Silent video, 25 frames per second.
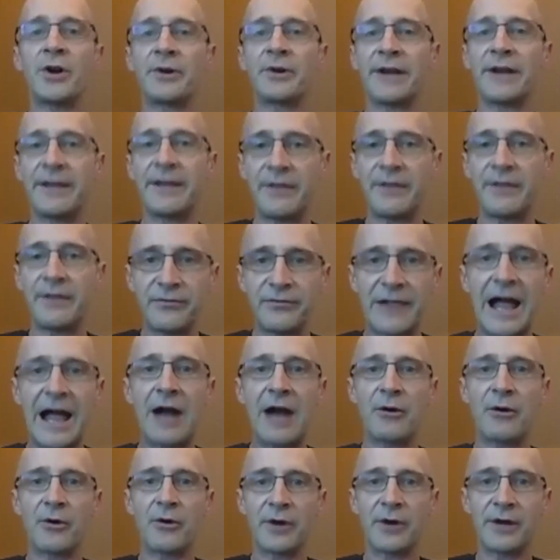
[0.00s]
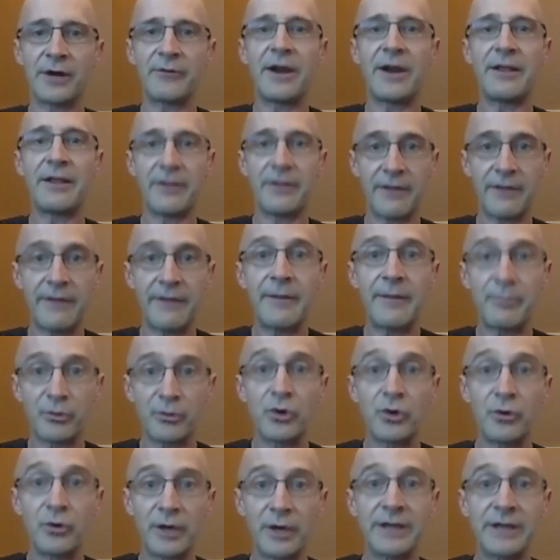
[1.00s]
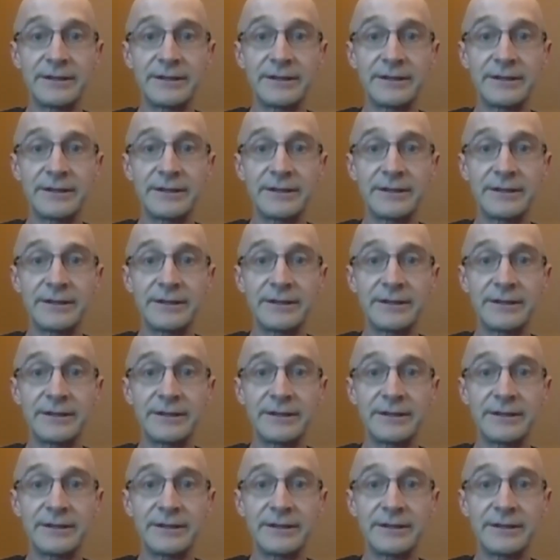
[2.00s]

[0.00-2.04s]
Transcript: and the flowering rather than the pruning.